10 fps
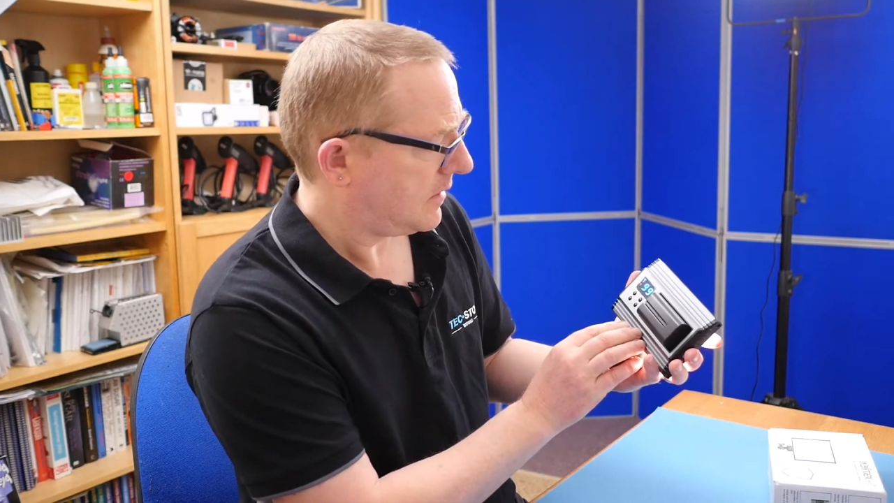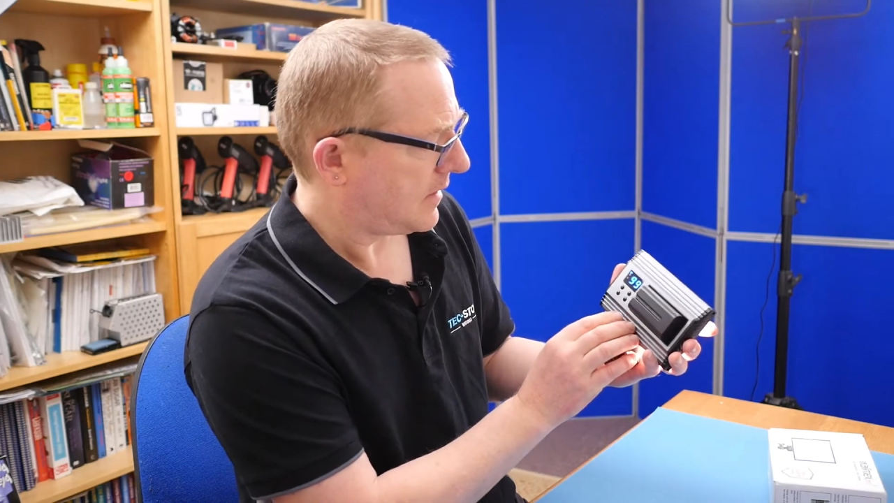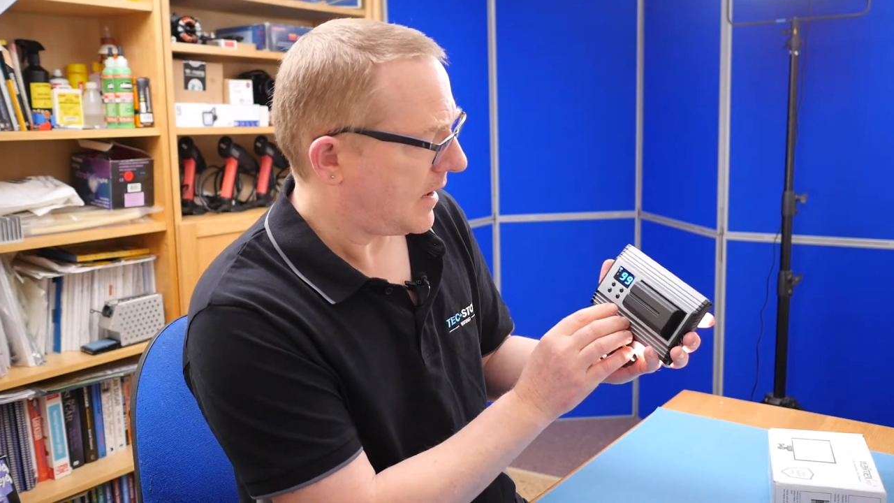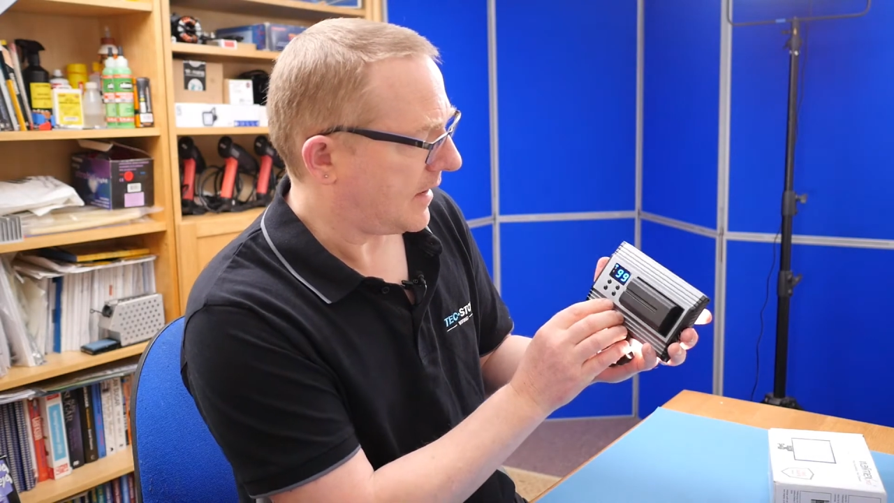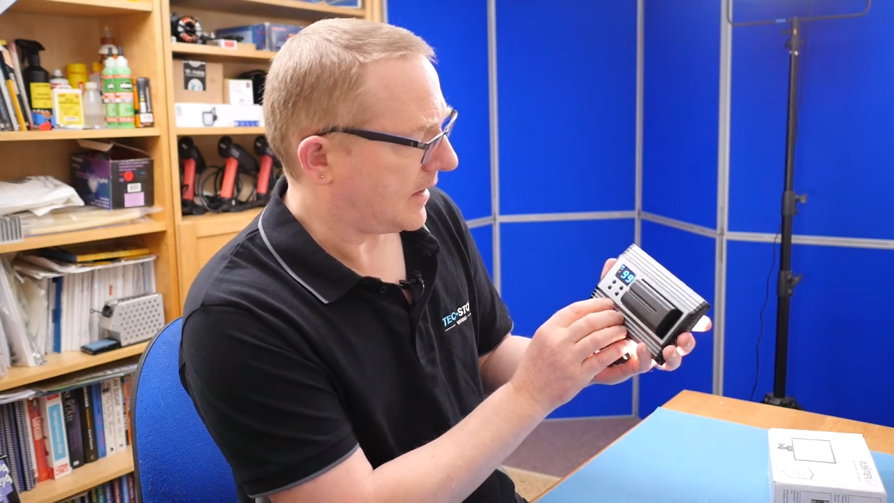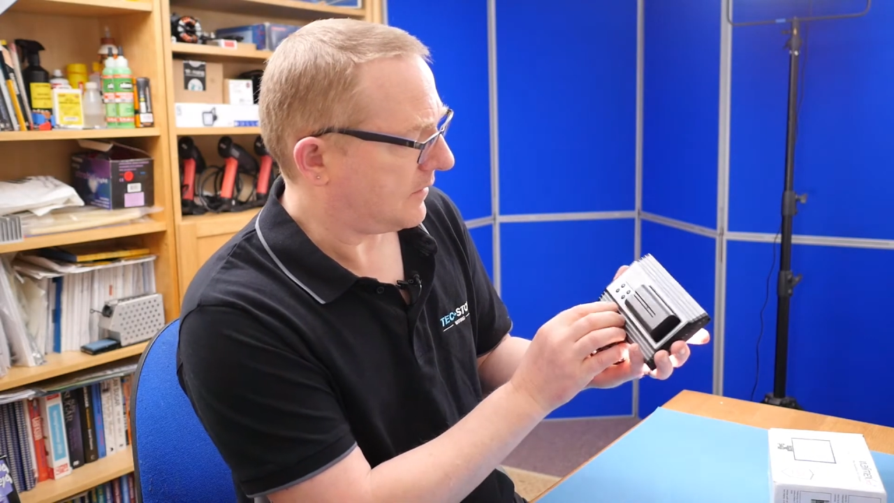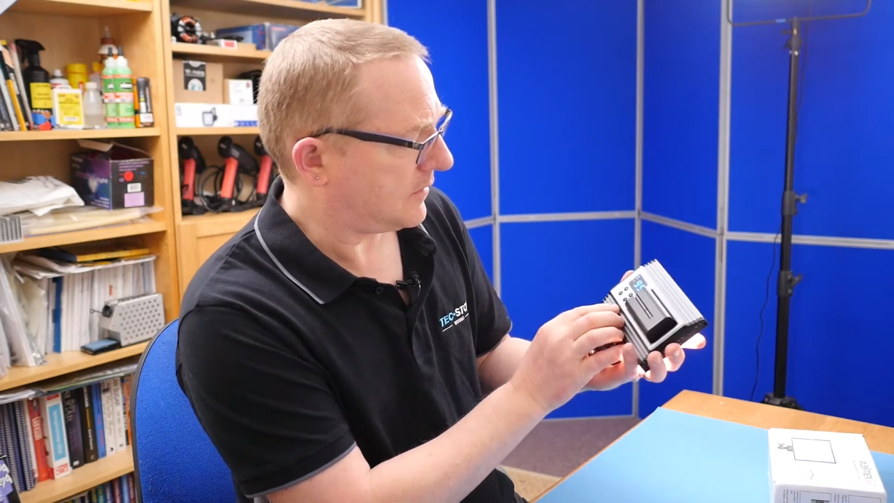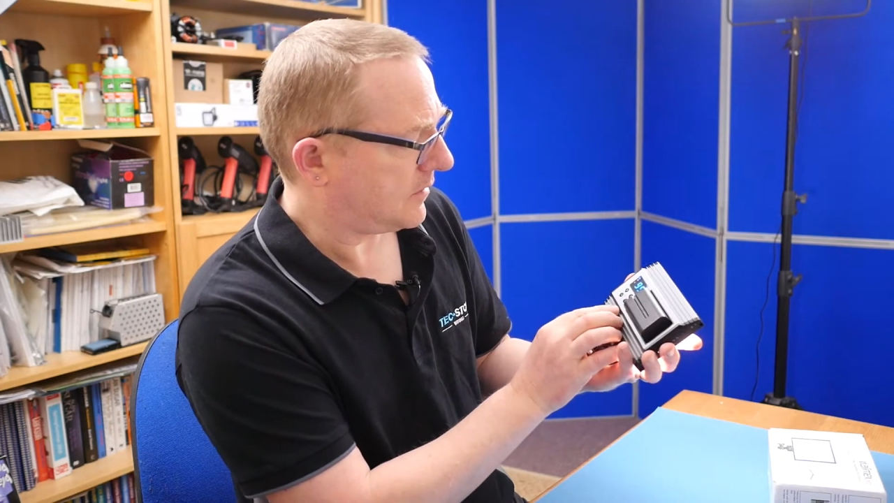that then gives